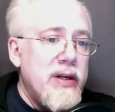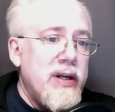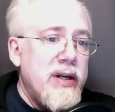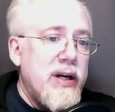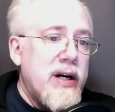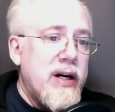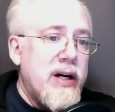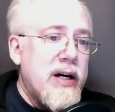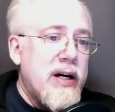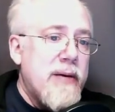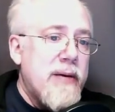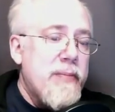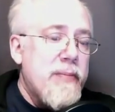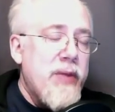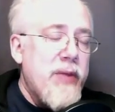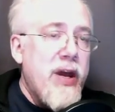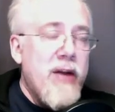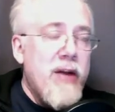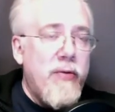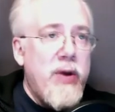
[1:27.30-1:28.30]
And
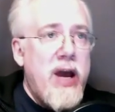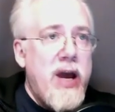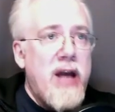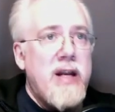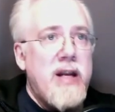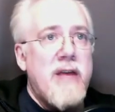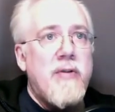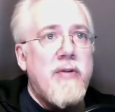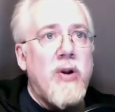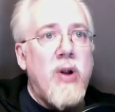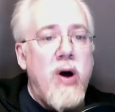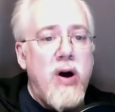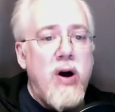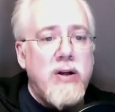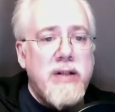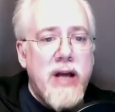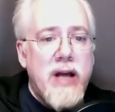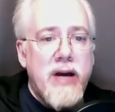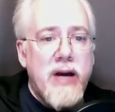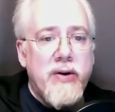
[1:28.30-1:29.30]
if we had to have a
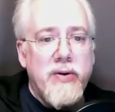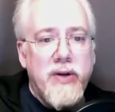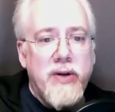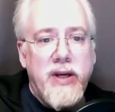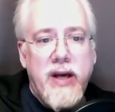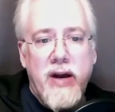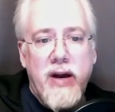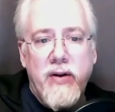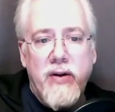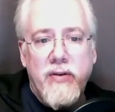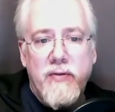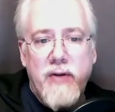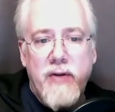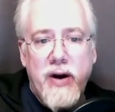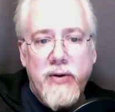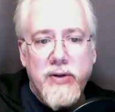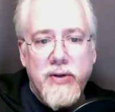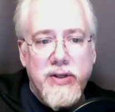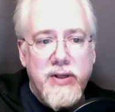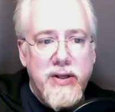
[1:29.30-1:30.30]
lockdown on account of the
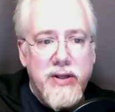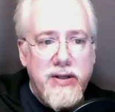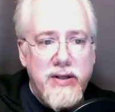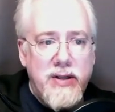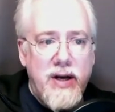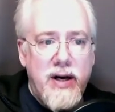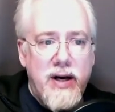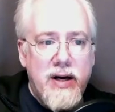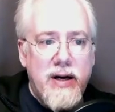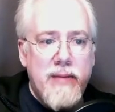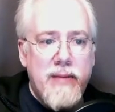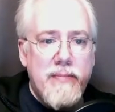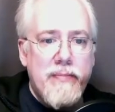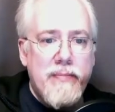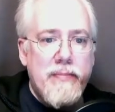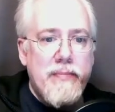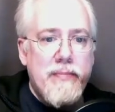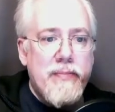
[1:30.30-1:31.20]
virus this time,